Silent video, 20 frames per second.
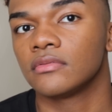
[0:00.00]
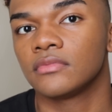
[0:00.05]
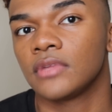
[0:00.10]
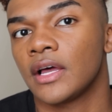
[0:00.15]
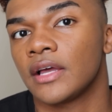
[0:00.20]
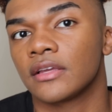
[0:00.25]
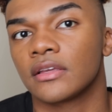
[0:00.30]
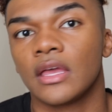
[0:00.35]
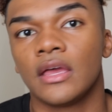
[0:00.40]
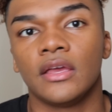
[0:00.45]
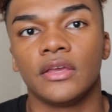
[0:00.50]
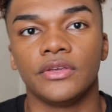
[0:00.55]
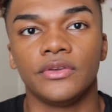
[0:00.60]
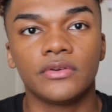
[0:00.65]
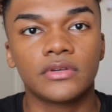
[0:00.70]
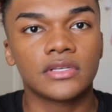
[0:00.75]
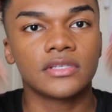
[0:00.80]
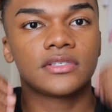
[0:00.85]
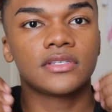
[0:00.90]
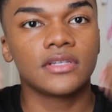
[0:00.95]
Like you
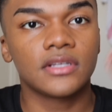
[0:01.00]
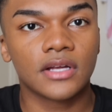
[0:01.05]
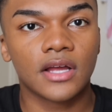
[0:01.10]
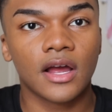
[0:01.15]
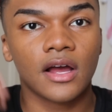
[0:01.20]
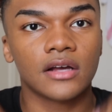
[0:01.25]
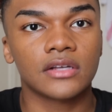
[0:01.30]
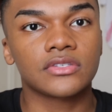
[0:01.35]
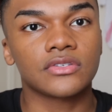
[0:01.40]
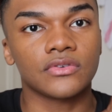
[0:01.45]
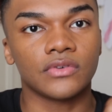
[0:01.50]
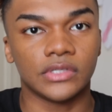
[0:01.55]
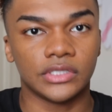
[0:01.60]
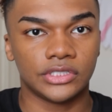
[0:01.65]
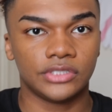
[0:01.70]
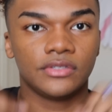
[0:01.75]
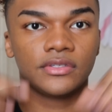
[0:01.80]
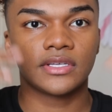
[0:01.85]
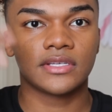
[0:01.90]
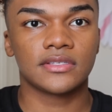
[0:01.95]
can see the
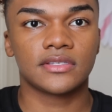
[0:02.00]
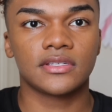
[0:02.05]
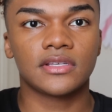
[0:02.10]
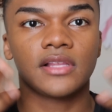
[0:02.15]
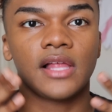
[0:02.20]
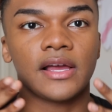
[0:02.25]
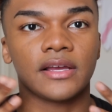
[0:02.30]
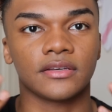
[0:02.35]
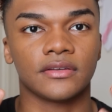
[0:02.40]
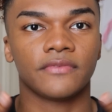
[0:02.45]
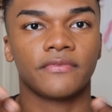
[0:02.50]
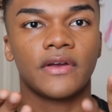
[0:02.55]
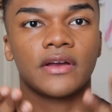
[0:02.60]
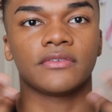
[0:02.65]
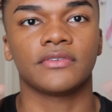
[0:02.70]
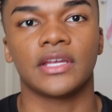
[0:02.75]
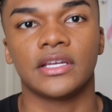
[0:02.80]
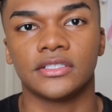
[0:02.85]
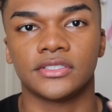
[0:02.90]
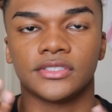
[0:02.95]
contours, you can see like the
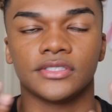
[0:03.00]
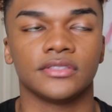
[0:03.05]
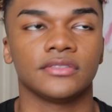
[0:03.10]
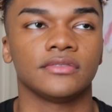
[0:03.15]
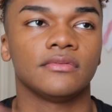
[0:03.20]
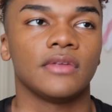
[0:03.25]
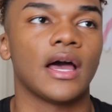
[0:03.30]
foundation.